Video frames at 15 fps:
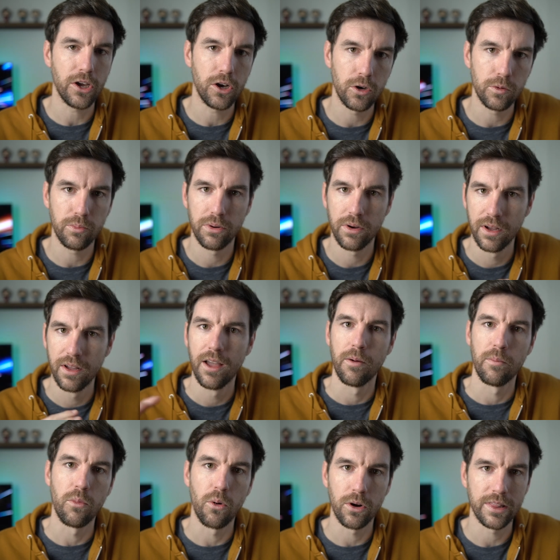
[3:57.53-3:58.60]
hope
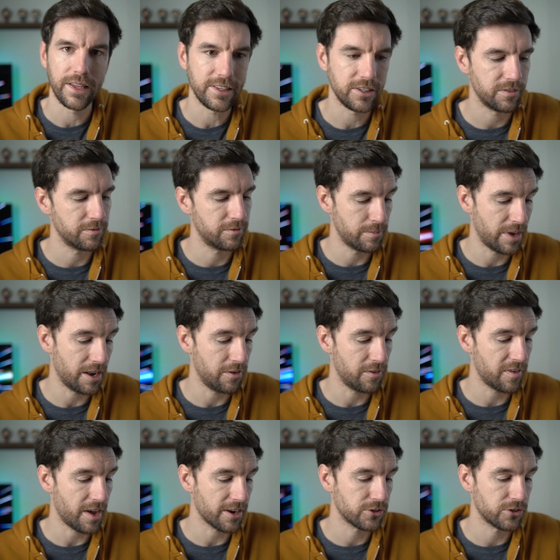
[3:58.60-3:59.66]
more lens
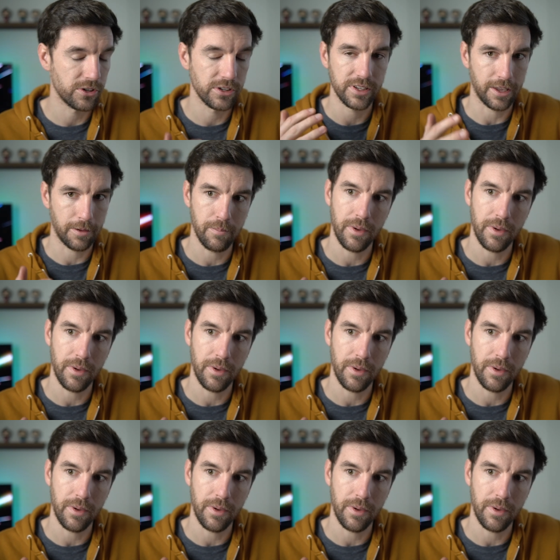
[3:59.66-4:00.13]
manufacturers like